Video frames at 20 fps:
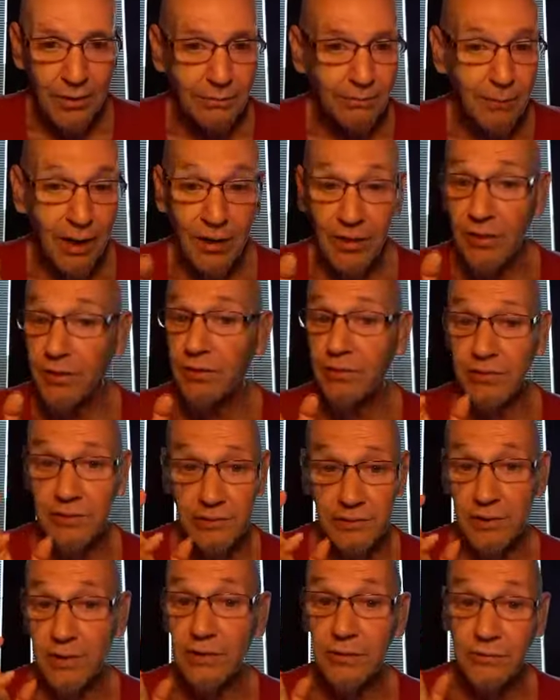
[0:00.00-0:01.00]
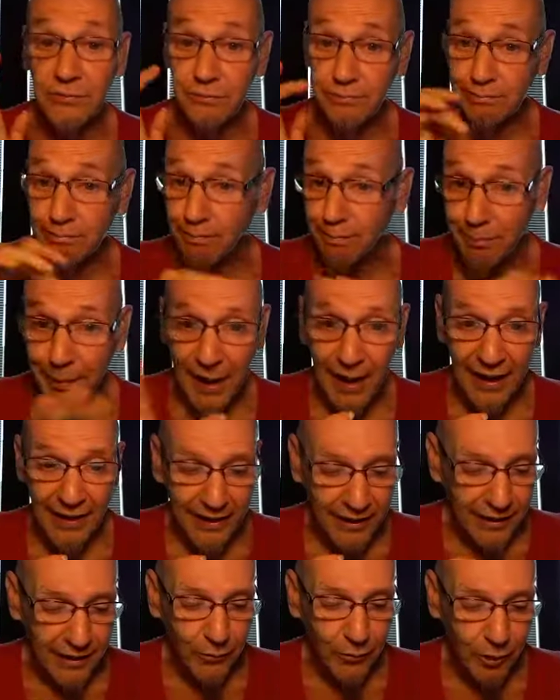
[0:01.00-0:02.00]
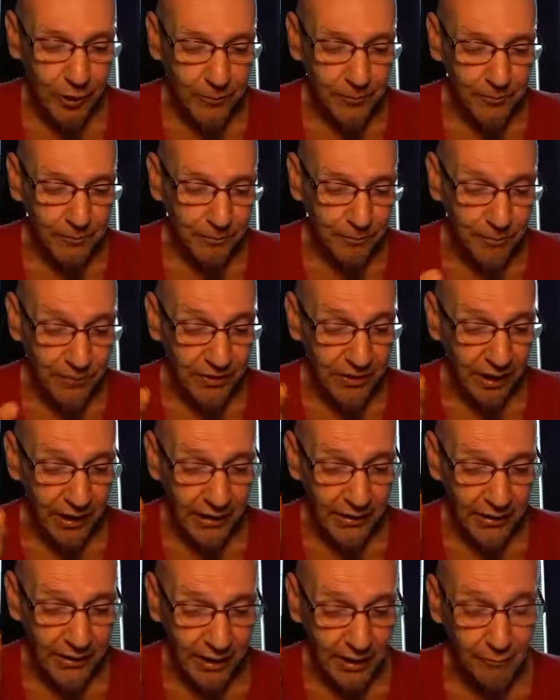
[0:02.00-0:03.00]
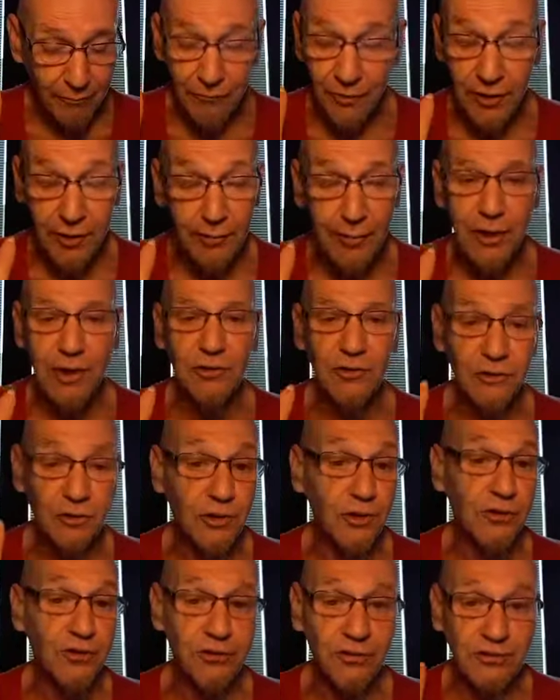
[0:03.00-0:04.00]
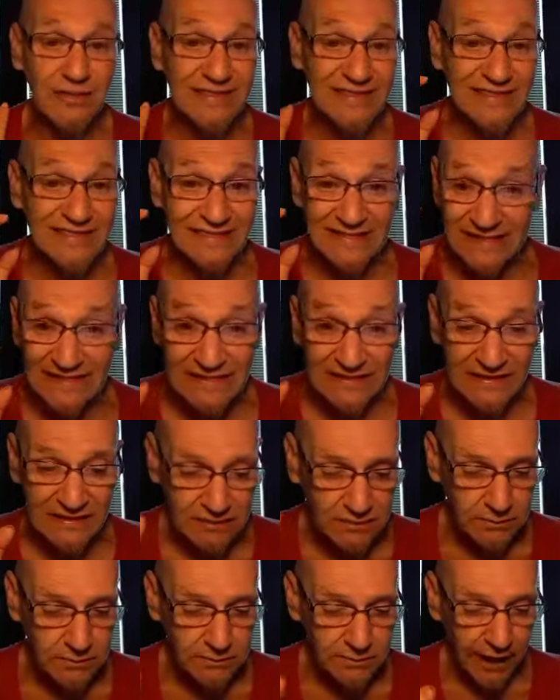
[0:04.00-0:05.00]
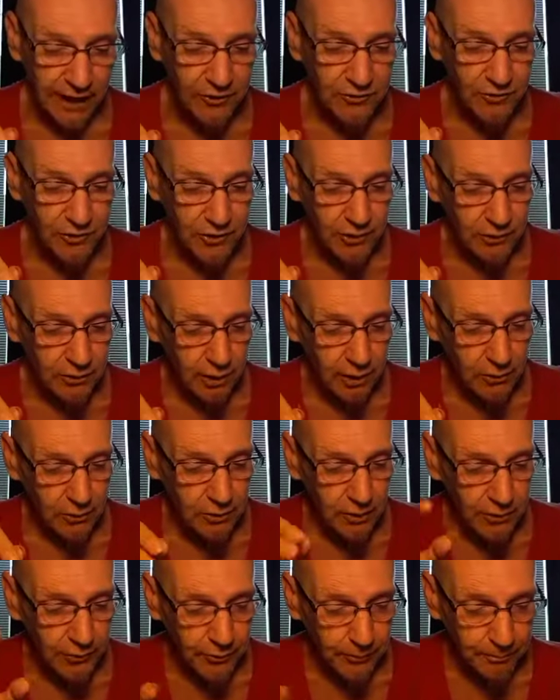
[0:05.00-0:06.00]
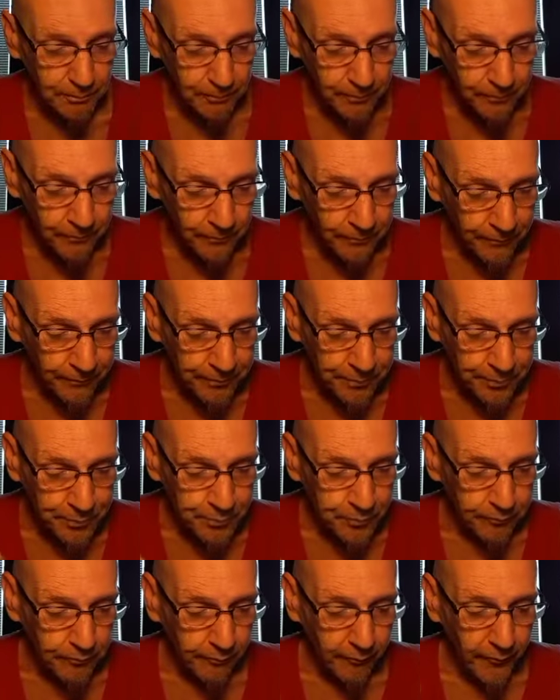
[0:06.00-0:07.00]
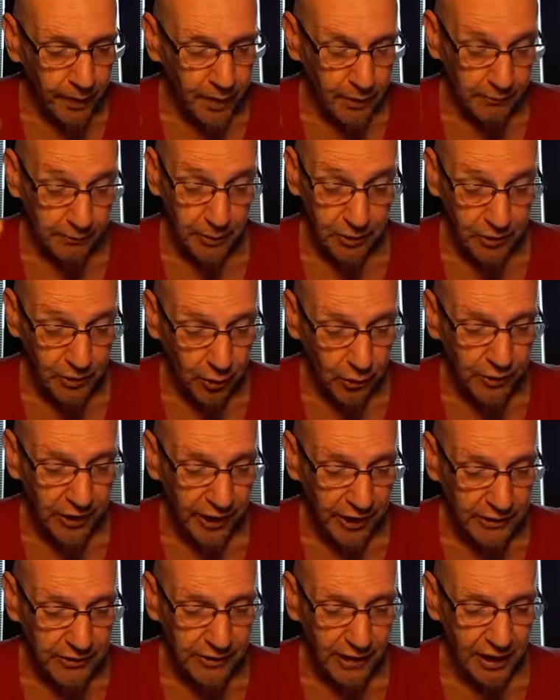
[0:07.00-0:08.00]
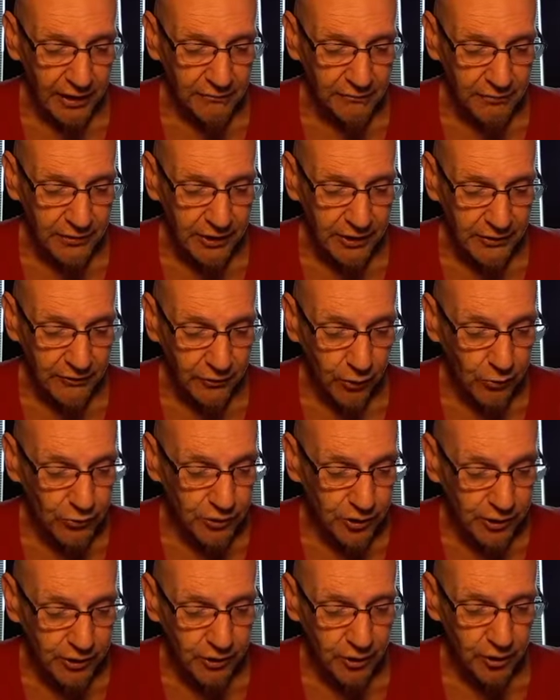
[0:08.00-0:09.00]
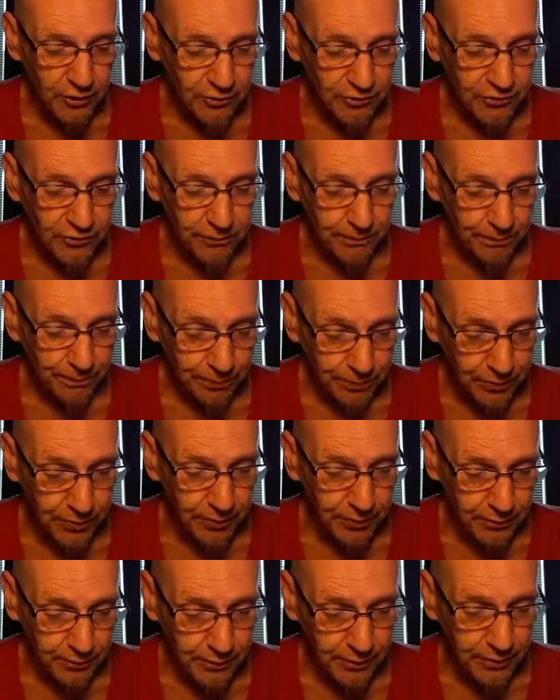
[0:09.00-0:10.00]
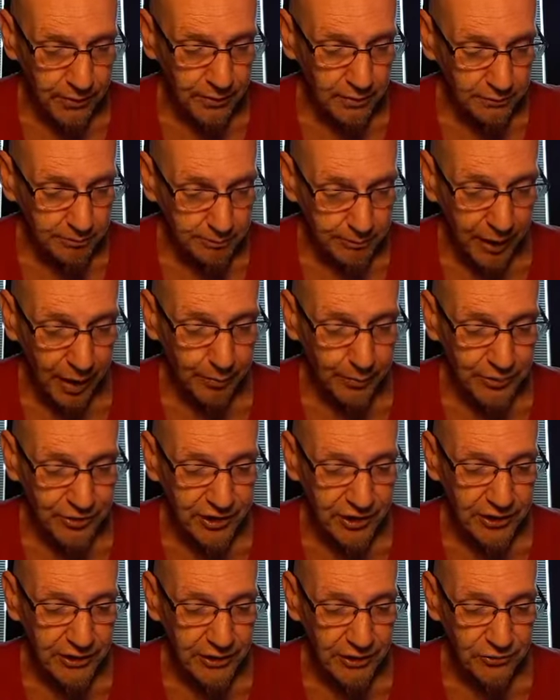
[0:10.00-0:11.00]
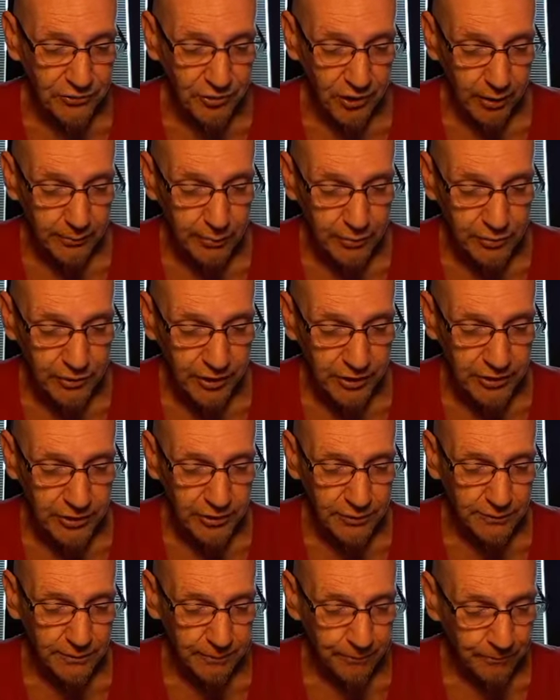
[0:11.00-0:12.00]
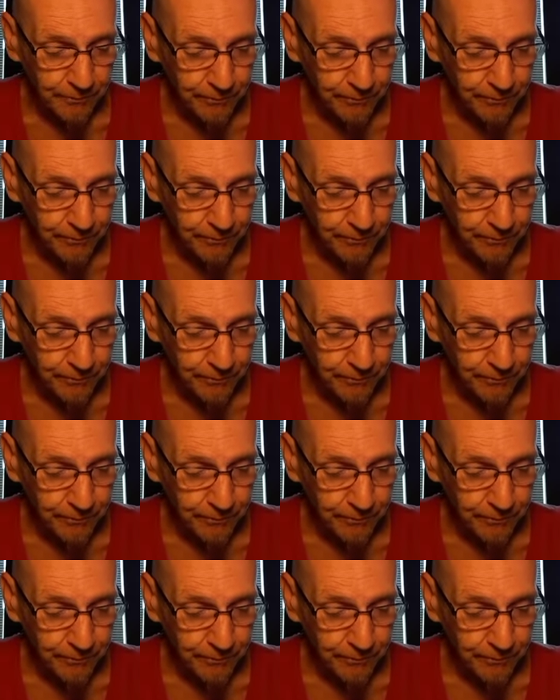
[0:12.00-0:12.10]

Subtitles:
Meth is bad anyway, and amphetamines are just nasty. I don't like them. But cocaine, caffeine, those can cause the palpitations, hypertension.